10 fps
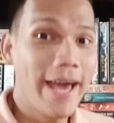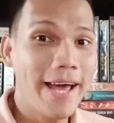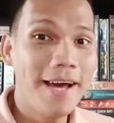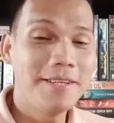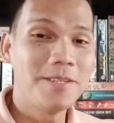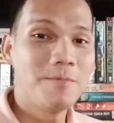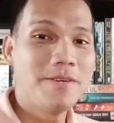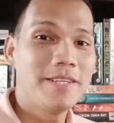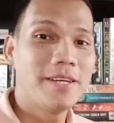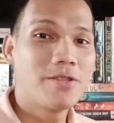guys, it's me
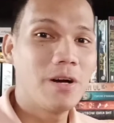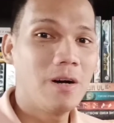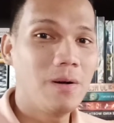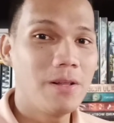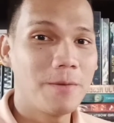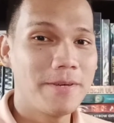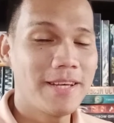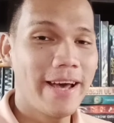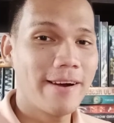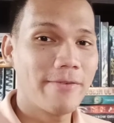again, Joel, your
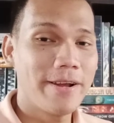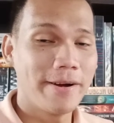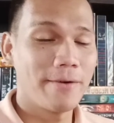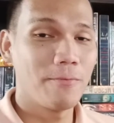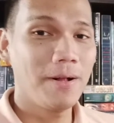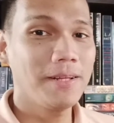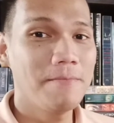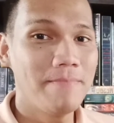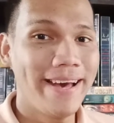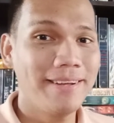Bisaya reader, and
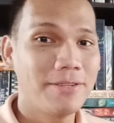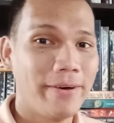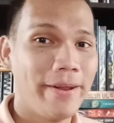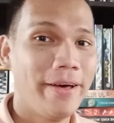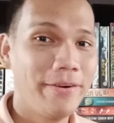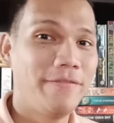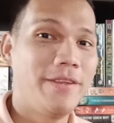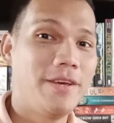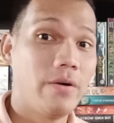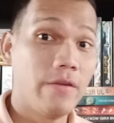welcome back to another
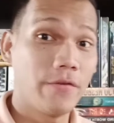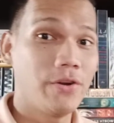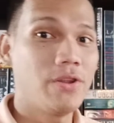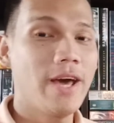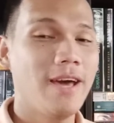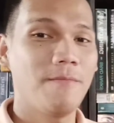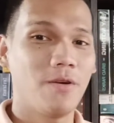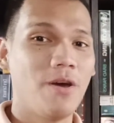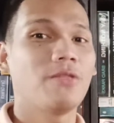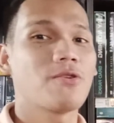video. And for today, I'm
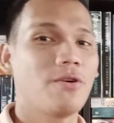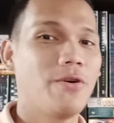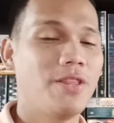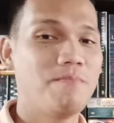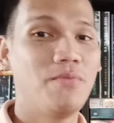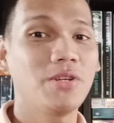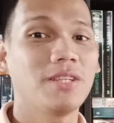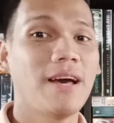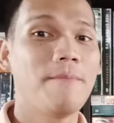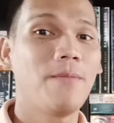going to show you the books
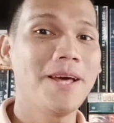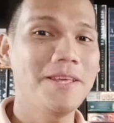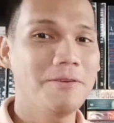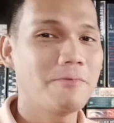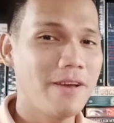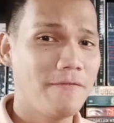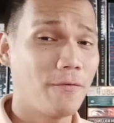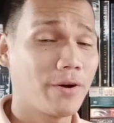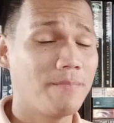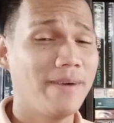that I'm planning to read
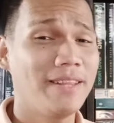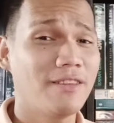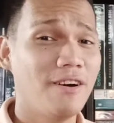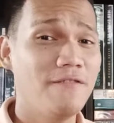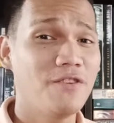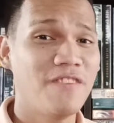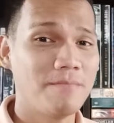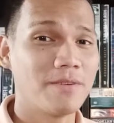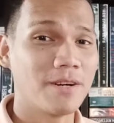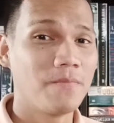for the month of
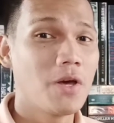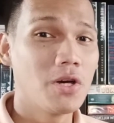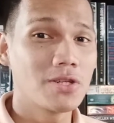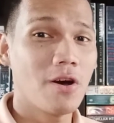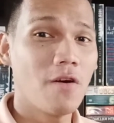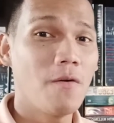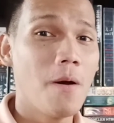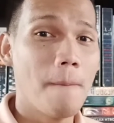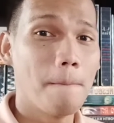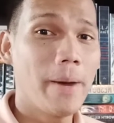November. So,
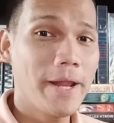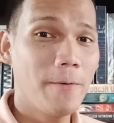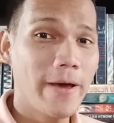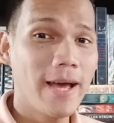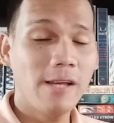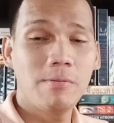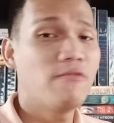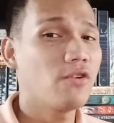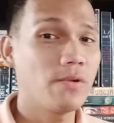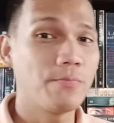by the way guys,
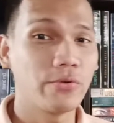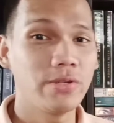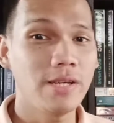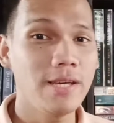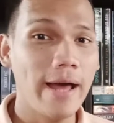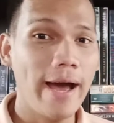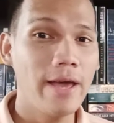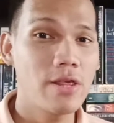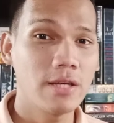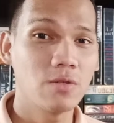before we proceed, I
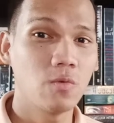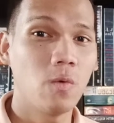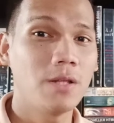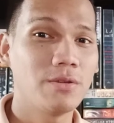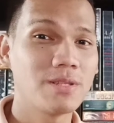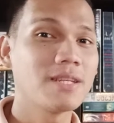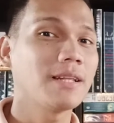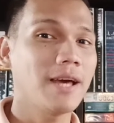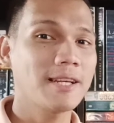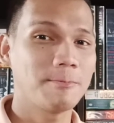just want to
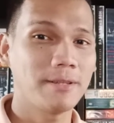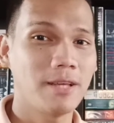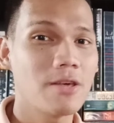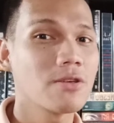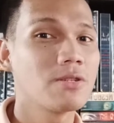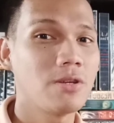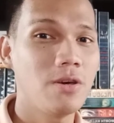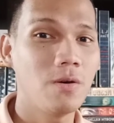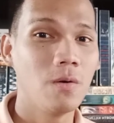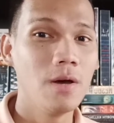set expectations to
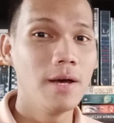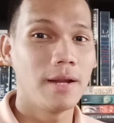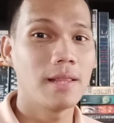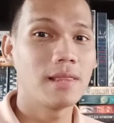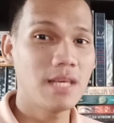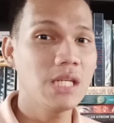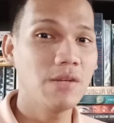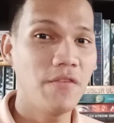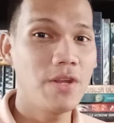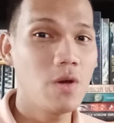you that this
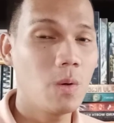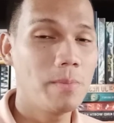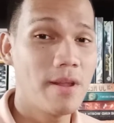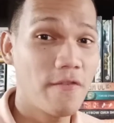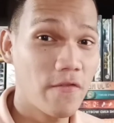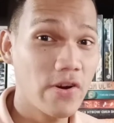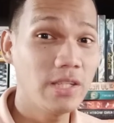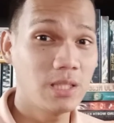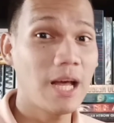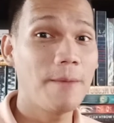video will be the
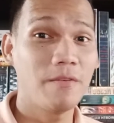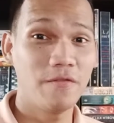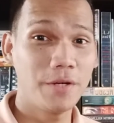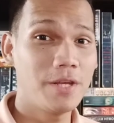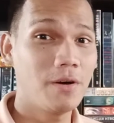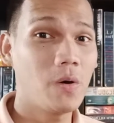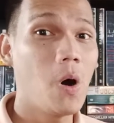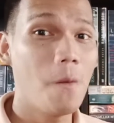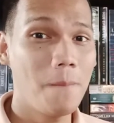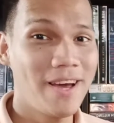first type of video
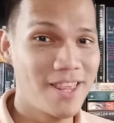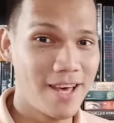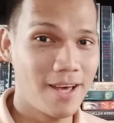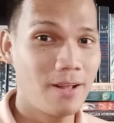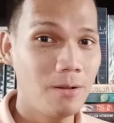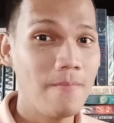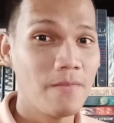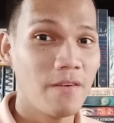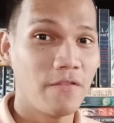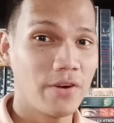on my channel
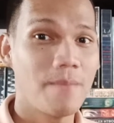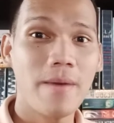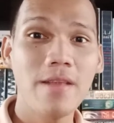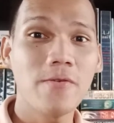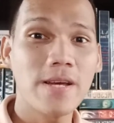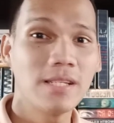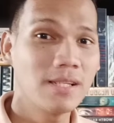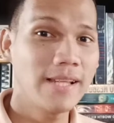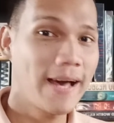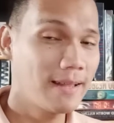for the main
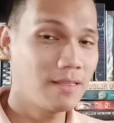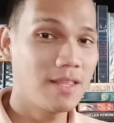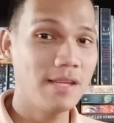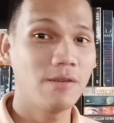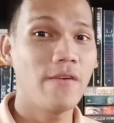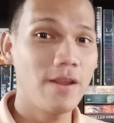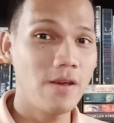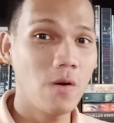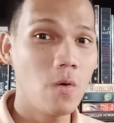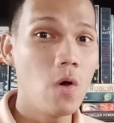reason that this
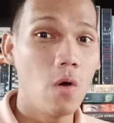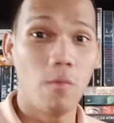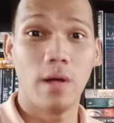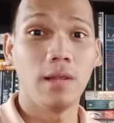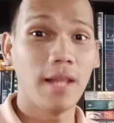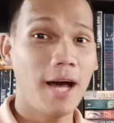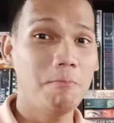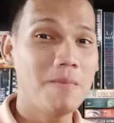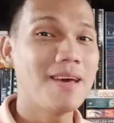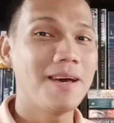video will
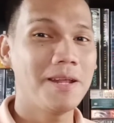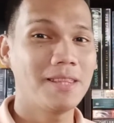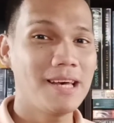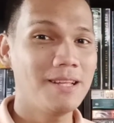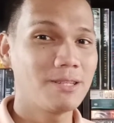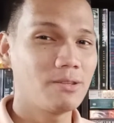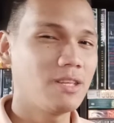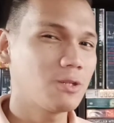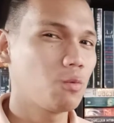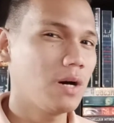not be edited, so
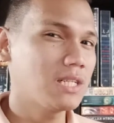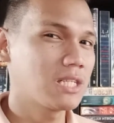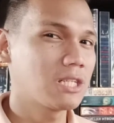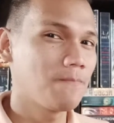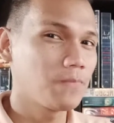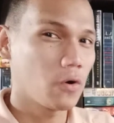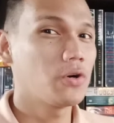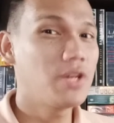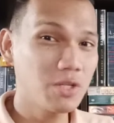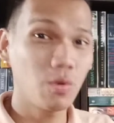this was, or
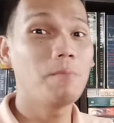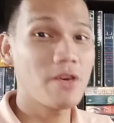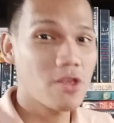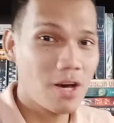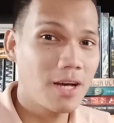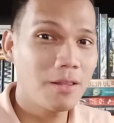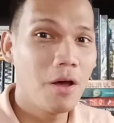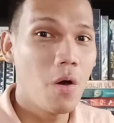this will be shot